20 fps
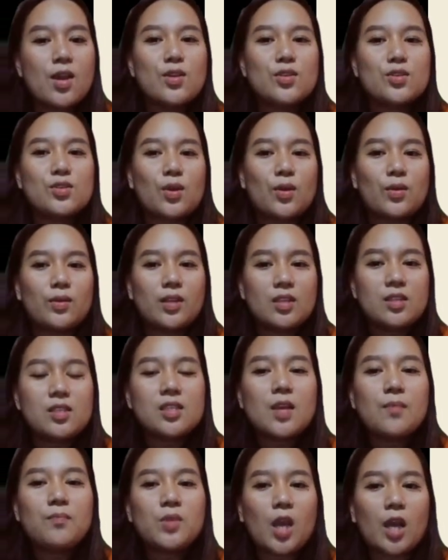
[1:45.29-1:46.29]
So in
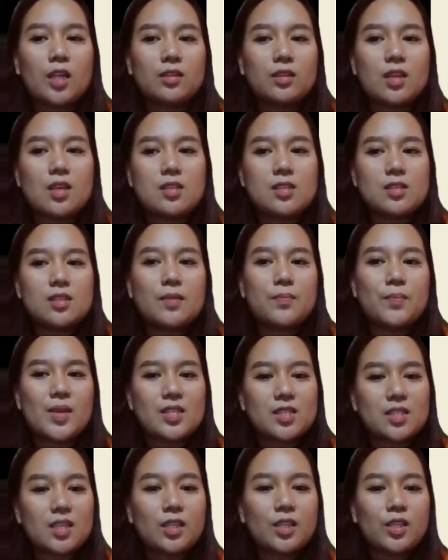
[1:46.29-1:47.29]
semiotics, the
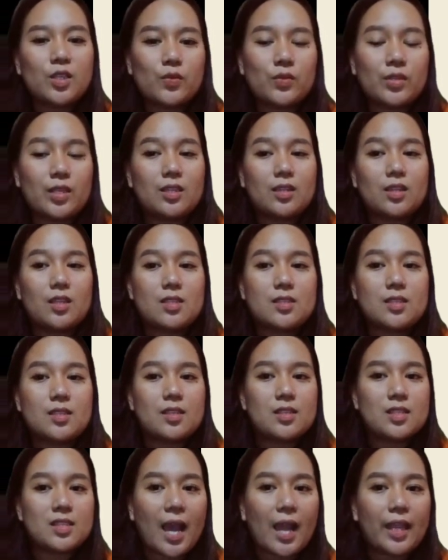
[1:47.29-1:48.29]
basic unit is
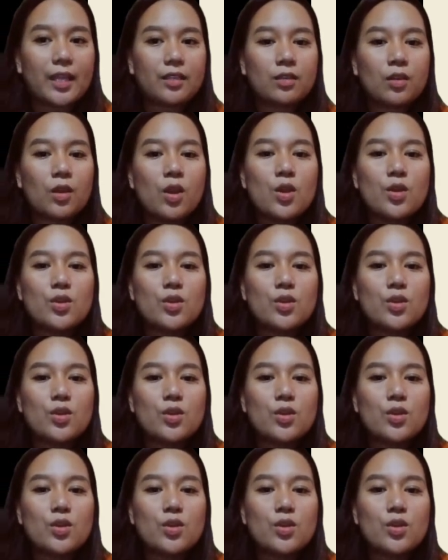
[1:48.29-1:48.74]
the sign.